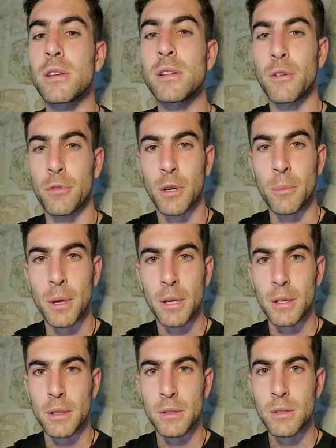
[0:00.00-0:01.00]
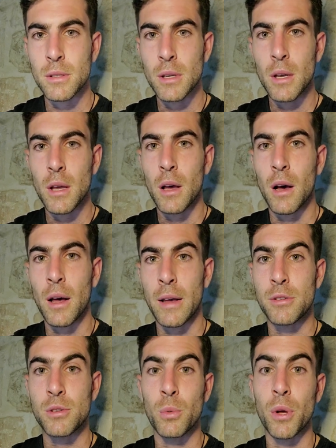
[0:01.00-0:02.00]
different opinions
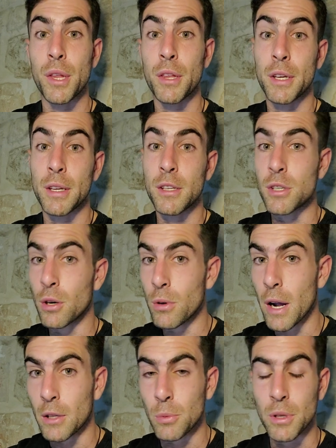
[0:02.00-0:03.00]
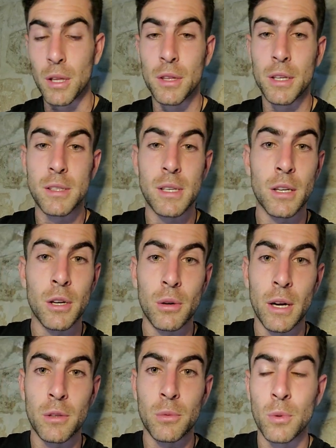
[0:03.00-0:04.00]
as to what they think is correct, what they think is
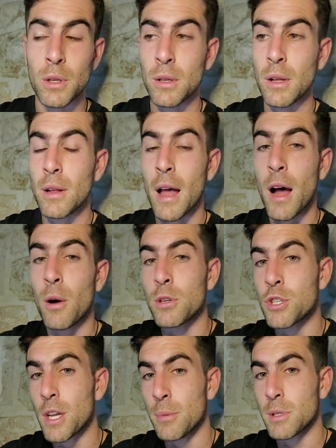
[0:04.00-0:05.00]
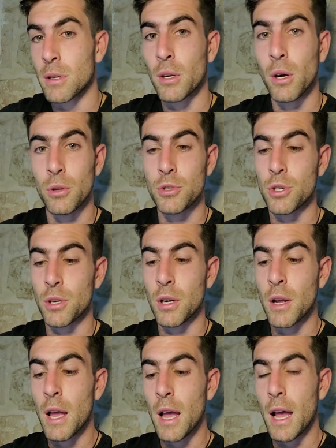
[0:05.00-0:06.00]
incorrect, how it shapes their culture.